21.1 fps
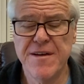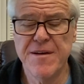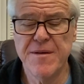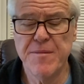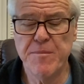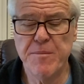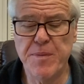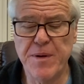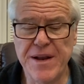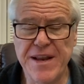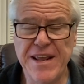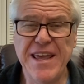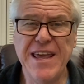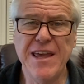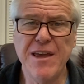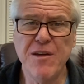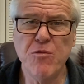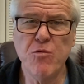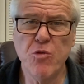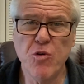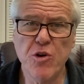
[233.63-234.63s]
But
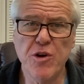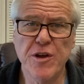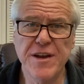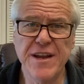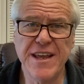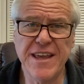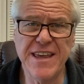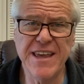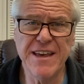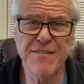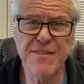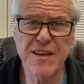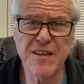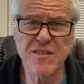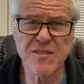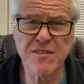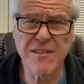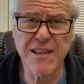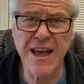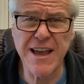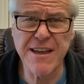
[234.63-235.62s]
he would give
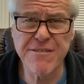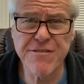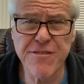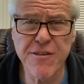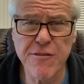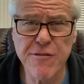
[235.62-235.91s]
his life